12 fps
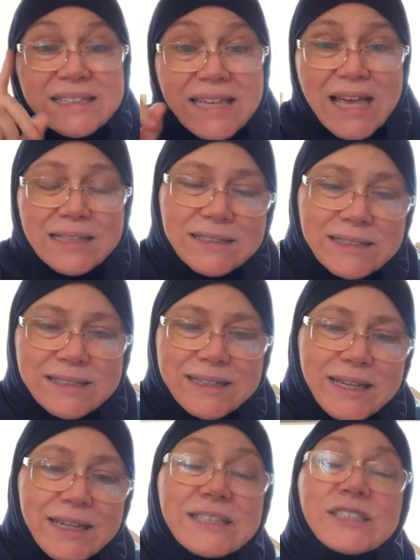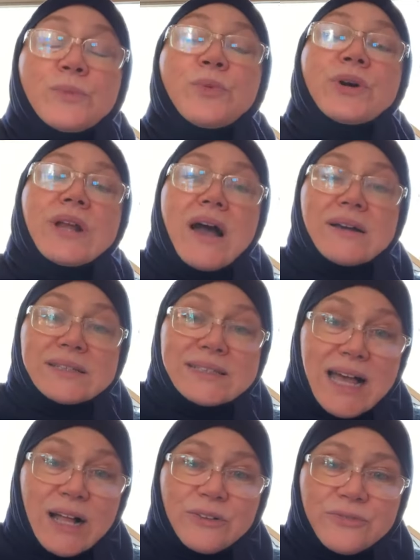sense is to put
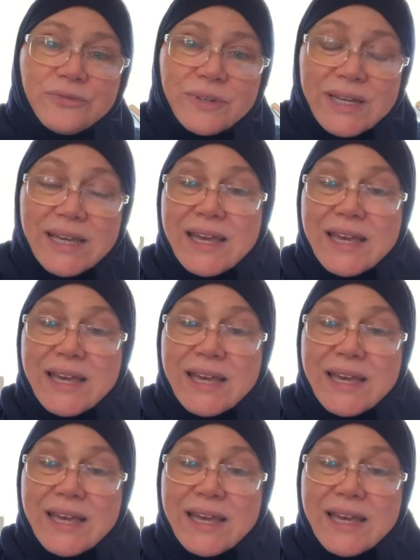ourselves